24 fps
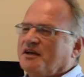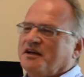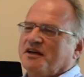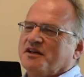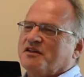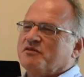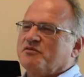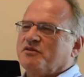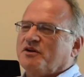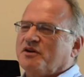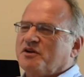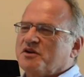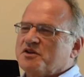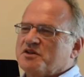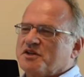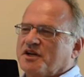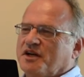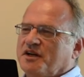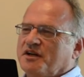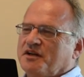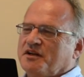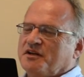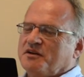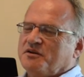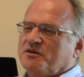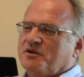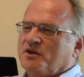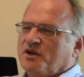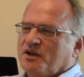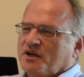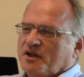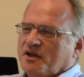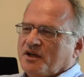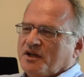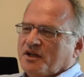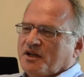As far as I know,
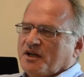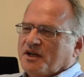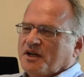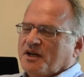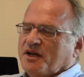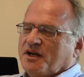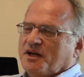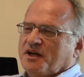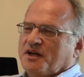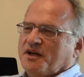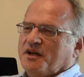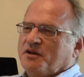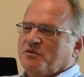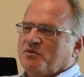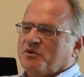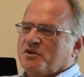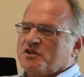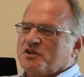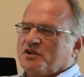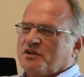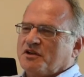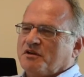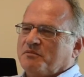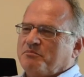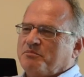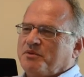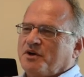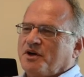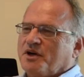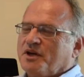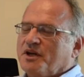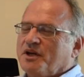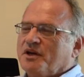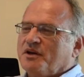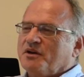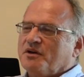it was in a
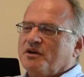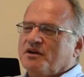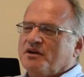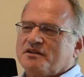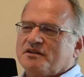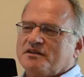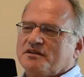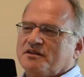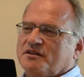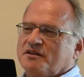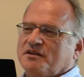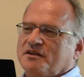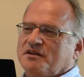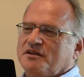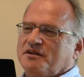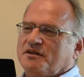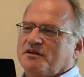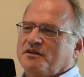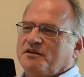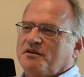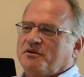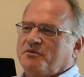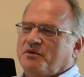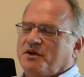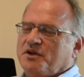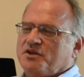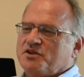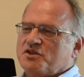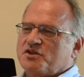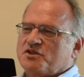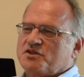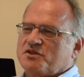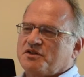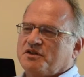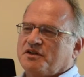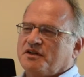parking The
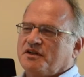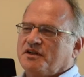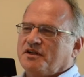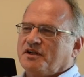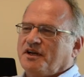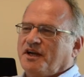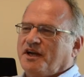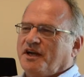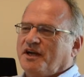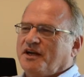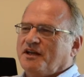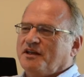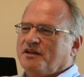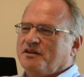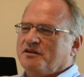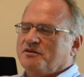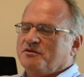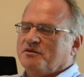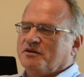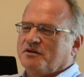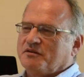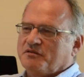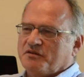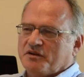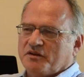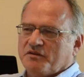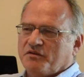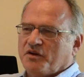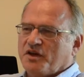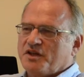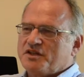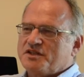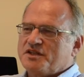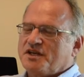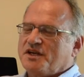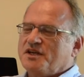registrar and Johan van der
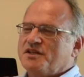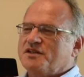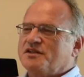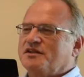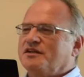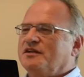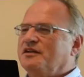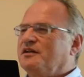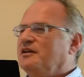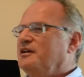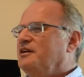Westhuizen